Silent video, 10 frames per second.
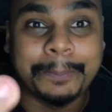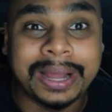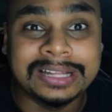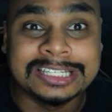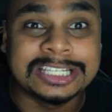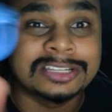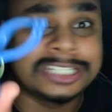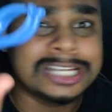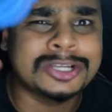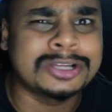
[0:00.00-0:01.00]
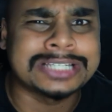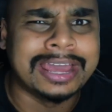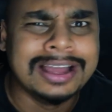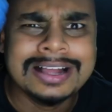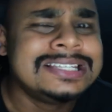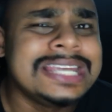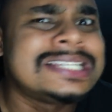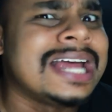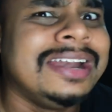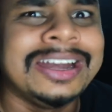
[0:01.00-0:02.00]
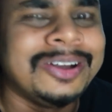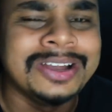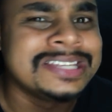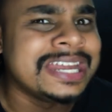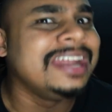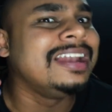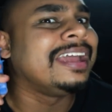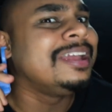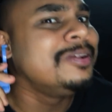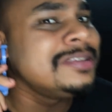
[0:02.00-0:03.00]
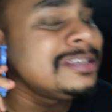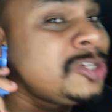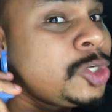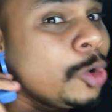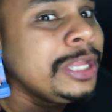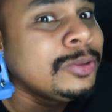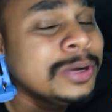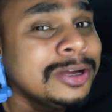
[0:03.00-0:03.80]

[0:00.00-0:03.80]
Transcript: to buy this? Just cost like $600, and then like you show it to her.